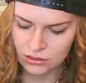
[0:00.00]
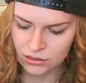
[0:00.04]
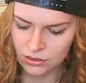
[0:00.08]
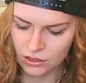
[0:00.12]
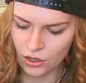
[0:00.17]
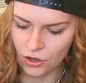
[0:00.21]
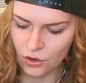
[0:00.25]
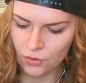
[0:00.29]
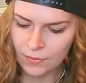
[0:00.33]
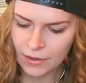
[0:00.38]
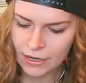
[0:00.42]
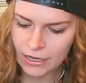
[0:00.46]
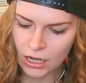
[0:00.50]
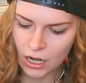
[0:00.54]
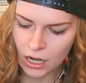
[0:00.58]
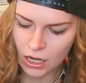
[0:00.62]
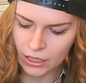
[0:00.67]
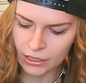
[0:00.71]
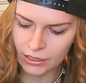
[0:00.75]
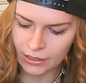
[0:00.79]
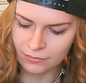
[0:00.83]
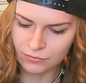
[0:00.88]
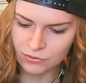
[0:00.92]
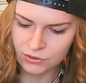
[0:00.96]
Oh my
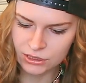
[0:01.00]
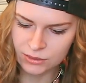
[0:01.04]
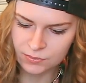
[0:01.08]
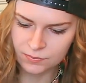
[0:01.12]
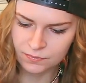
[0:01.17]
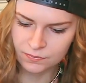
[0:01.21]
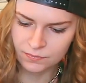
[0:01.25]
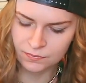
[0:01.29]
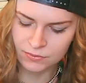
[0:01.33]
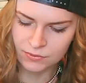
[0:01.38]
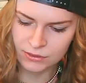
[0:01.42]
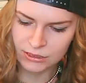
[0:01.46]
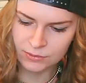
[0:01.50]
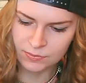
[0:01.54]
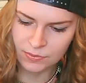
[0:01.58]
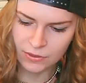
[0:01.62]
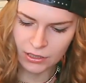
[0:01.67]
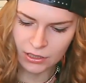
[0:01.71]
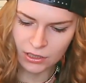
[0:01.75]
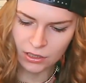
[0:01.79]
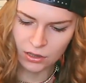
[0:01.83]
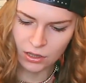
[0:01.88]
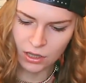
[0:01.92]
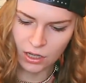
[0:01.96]
god, I'm
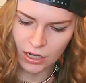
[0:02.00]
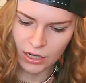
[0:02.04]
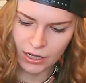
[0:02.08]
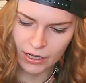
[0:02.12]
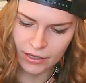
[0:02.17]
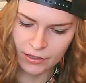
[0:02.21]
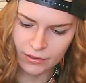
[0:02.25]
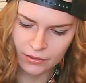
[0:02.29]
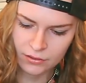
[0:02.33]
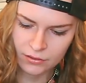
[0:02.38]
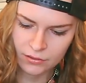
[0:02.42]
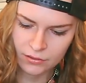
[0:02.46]
spilling a lot.